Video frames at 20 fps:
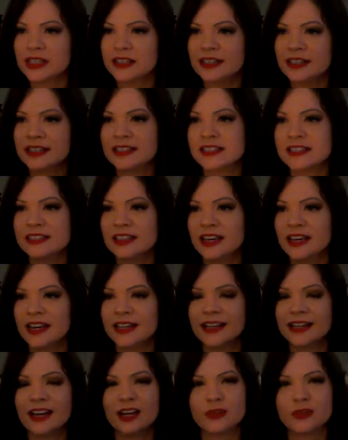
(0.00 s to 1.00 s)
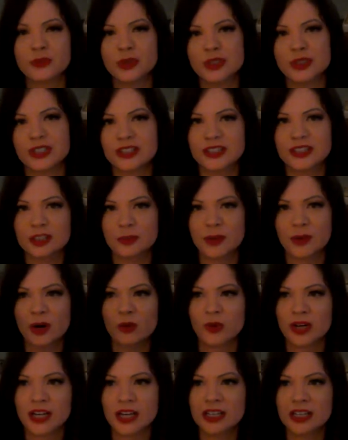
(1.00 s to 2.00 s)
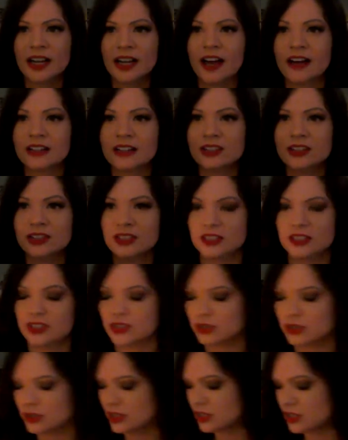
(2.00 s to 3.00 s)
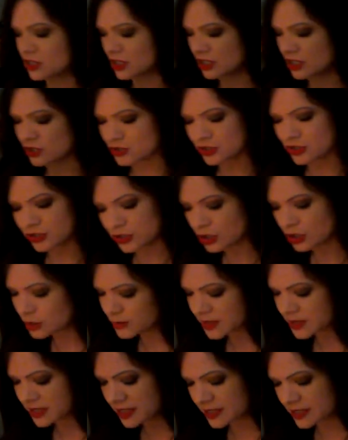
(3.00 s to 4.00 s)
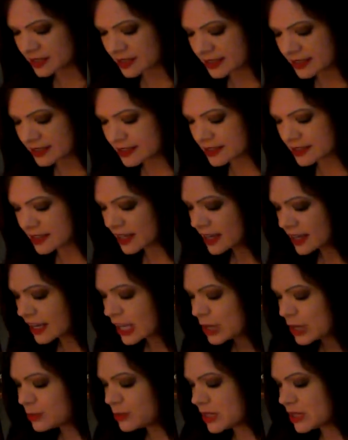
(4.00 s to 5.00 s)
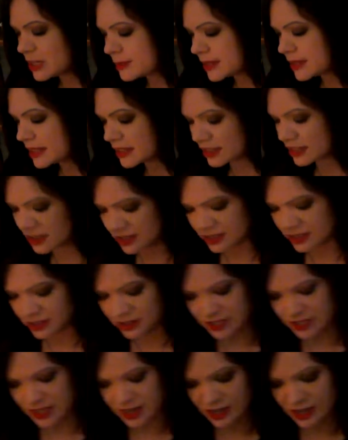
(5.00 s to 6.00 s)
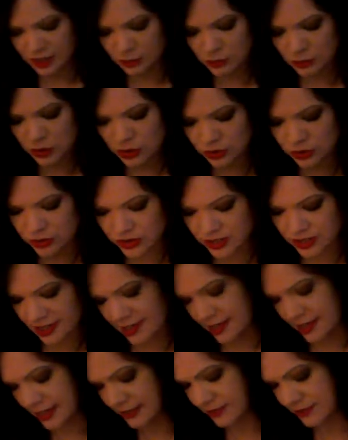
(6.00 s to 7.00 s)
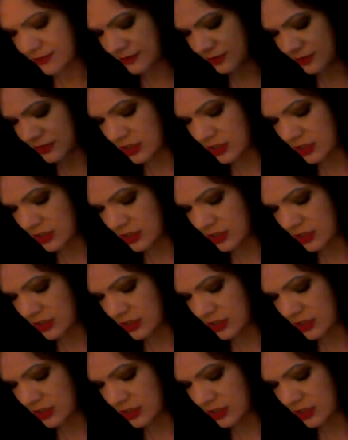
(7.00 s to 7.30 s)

Instead, I'm going to think about what I could actually do to change the circumstances. Maybe there's still time to save the